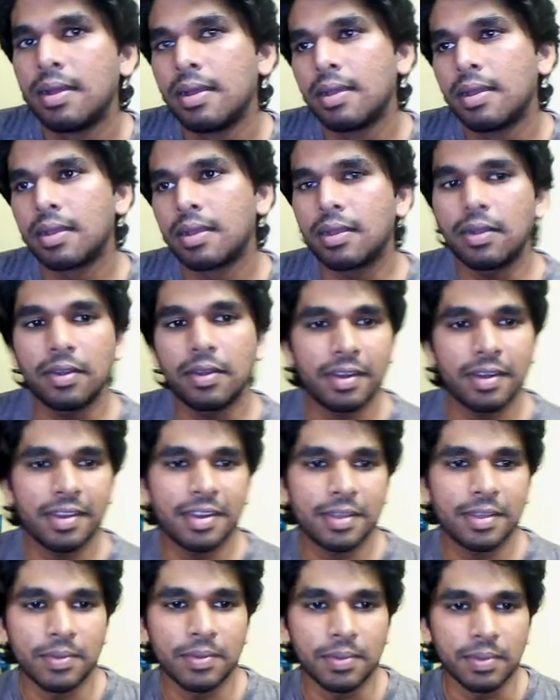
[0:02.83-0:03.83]
Alright
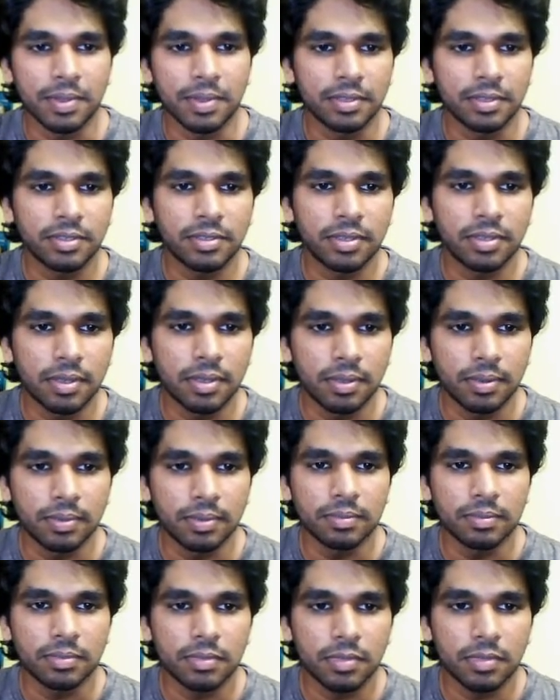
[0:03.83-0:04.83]
everyone, so
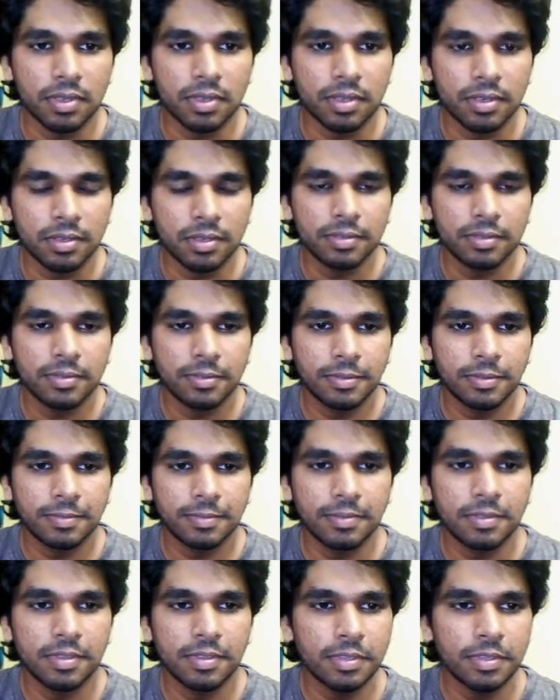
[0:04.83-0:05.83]
in
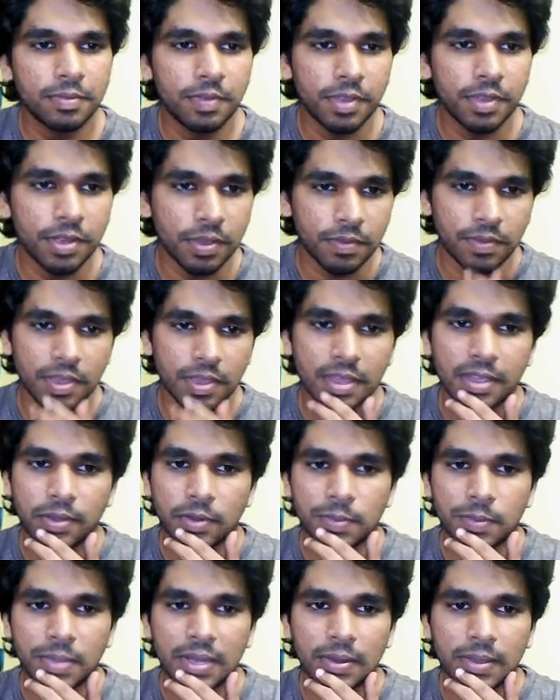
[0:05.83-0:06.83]
this video we are going to
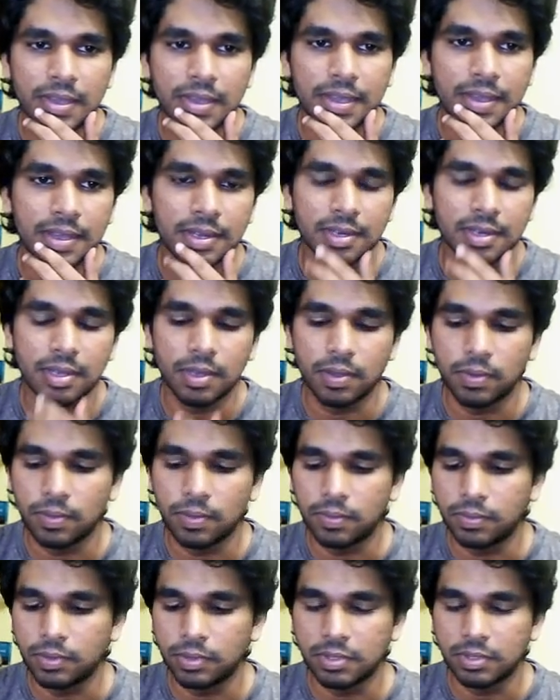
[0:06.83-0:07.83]
be looking at
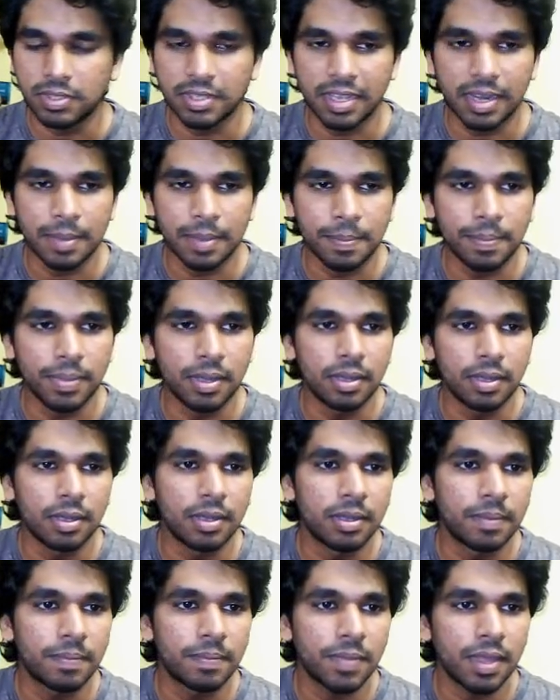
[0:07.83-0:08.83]
how to set up
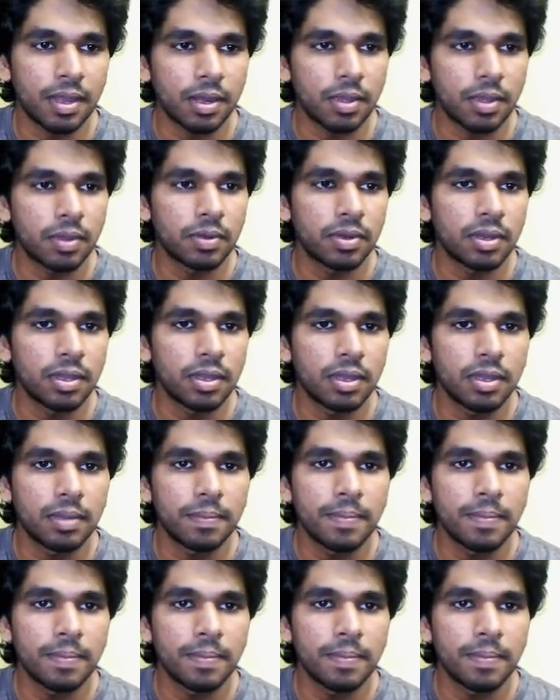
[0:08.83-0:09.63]
Anaconda